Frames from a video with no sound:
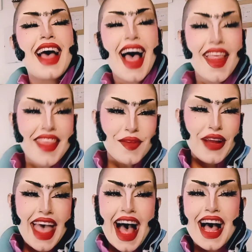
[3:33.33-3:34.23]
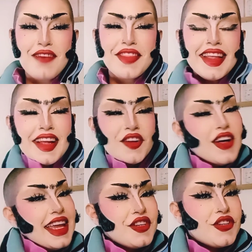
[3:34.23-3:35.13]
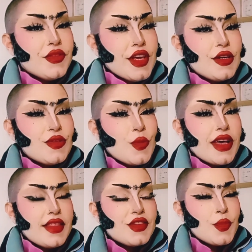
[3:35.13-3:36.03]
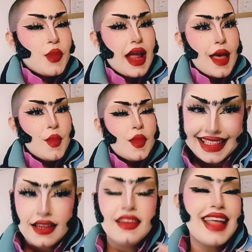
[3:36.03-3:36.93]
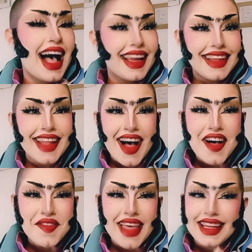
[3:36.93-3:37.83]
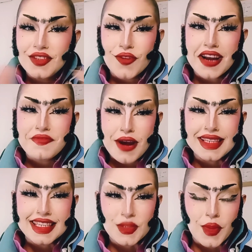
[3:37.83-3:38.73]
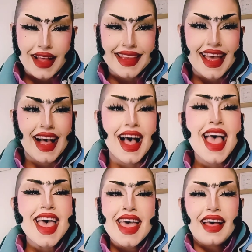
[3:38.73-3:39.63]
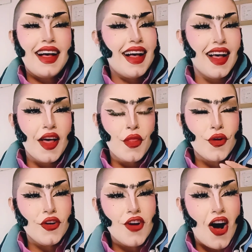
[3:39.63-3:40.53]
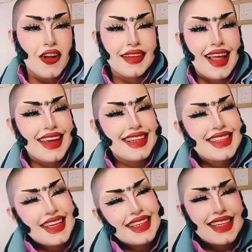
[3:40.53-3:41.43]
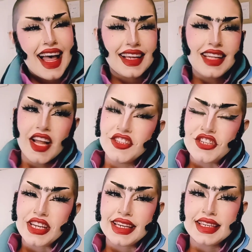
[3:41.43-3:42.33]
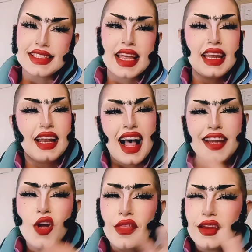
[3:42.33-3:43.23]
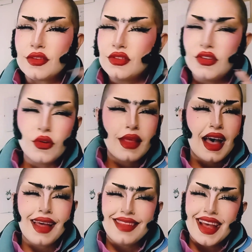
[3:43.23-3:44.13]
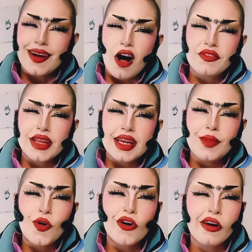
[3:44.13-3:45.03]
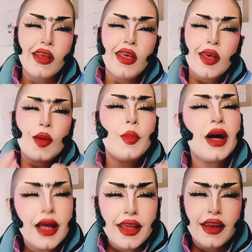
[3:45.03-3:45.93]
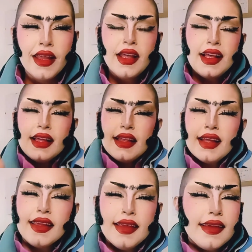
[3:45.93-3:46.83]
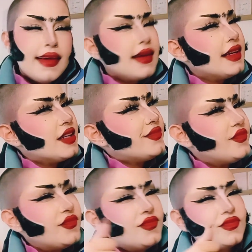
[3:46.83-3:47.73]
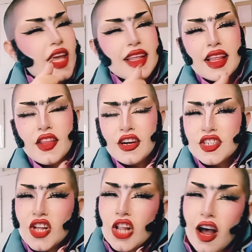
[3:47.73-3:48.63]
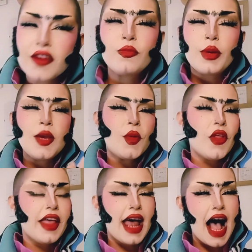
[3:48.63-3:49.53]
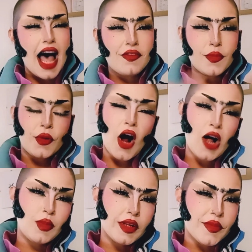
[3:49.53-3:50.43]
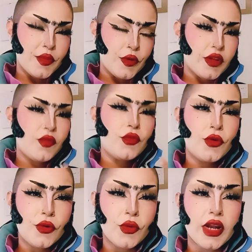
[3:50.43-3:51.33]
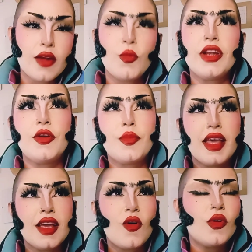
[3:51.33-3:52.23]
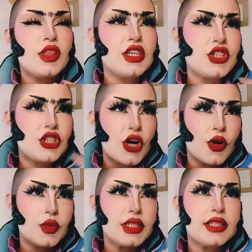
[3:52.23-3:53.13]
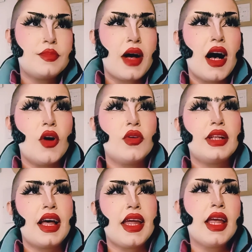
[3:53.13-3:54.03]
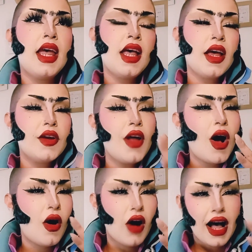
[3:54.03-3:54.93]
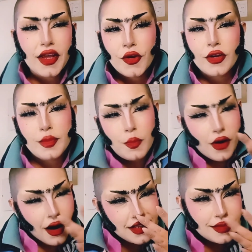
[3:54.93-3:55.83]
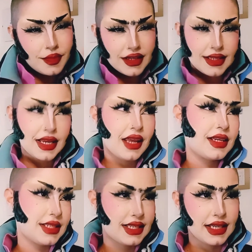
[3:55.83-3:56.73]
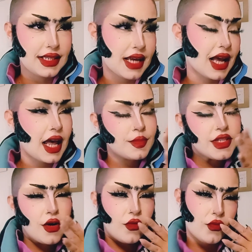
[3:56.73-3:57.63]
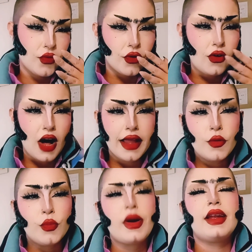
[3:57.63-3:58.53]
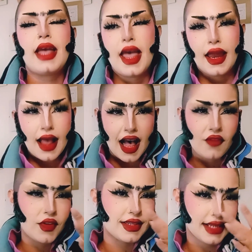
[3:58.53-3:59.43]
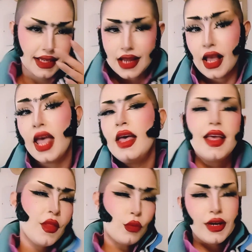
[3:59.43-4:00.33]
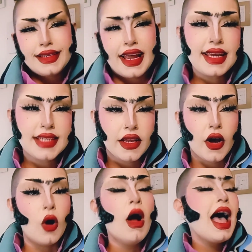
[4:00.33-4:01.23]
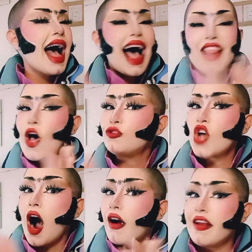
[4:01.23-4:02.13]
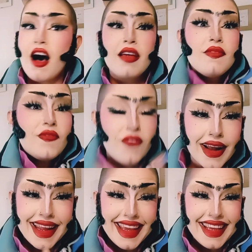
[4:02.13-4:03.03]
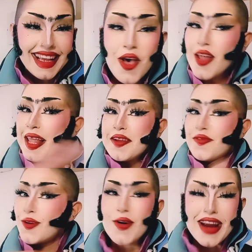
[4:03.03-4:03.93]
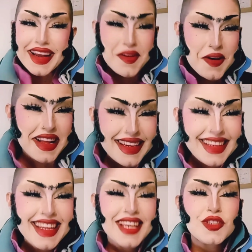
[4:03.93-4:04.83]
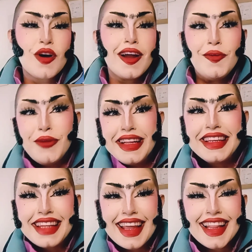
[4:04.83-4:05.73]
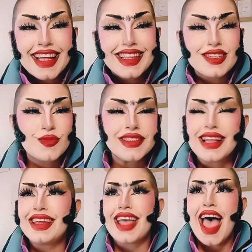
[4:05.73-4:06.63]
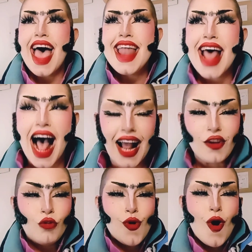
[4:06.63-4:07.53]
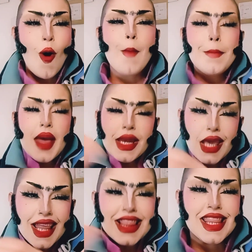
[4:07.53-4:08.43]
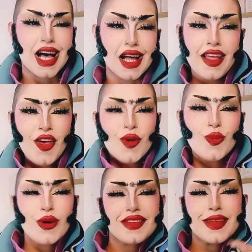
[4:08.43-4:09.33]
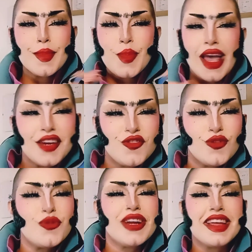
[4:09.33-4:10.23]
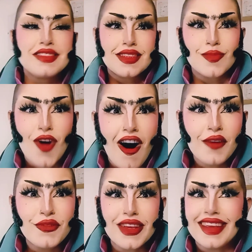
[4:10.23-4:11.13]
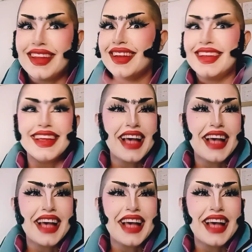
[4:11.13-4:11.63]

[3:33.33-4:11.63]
And then we have the little interviews with Supreme. I love that in Drag Race España, they're not like tic-tac lunches, and I know they don't do that often anymore, but like there's a lot of people that have a problem with food, and when you make all these jokes about like, no, I couldn't possibly take a Tic Tac, I'm so full, I already ate half a Tic Tac 3 days ago, those are not funny like for anyone. So I really like that this was like an actual merienda with some pastry and some coffee, and